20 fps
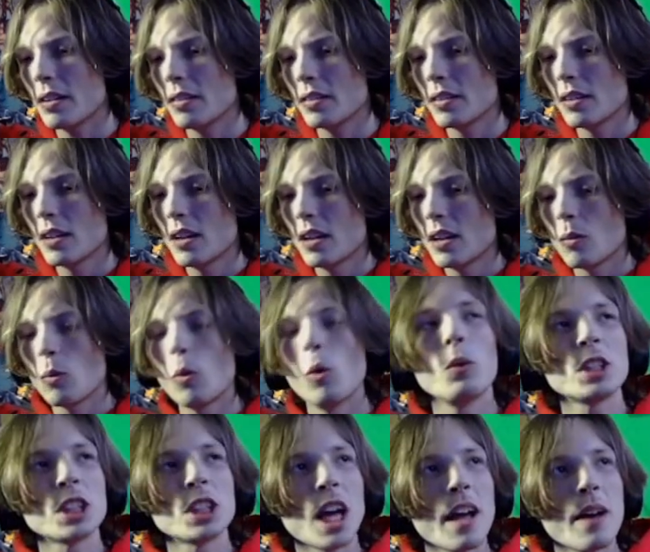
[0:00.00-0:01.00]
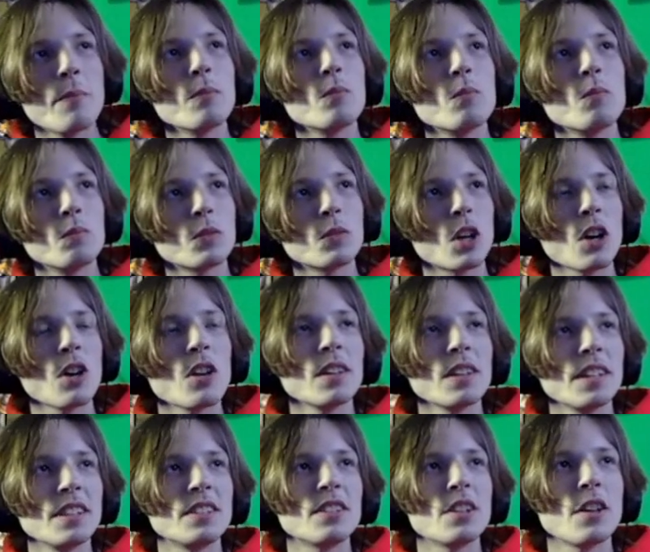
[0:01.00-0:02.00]
well, which I am currently still
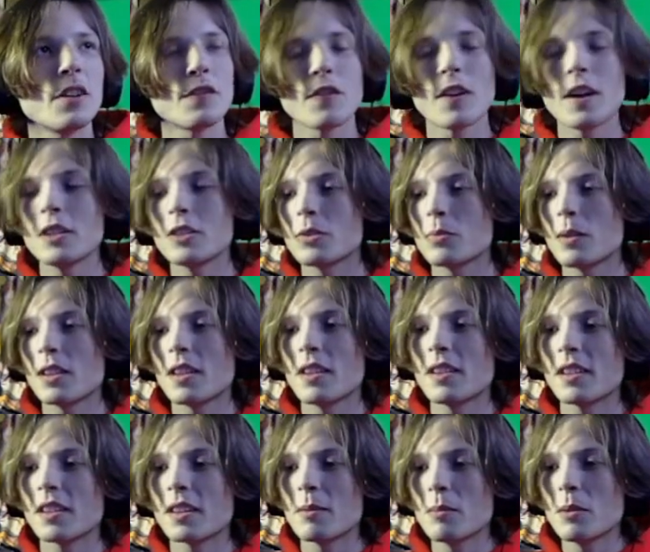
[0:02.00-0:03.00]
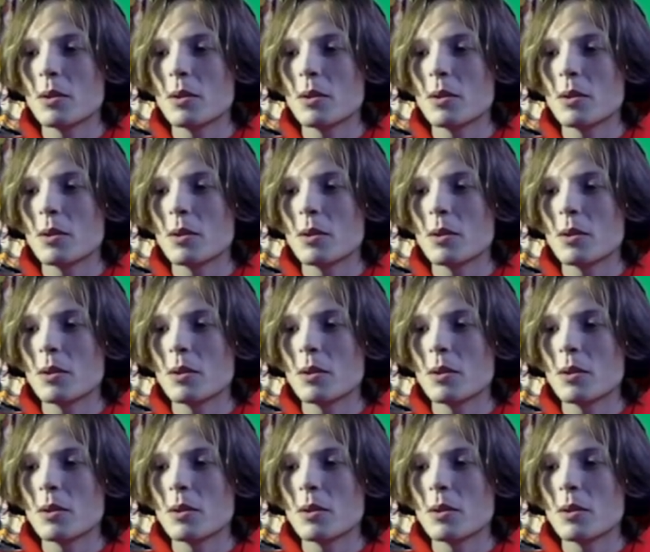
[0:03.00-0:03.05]
friends with in the community.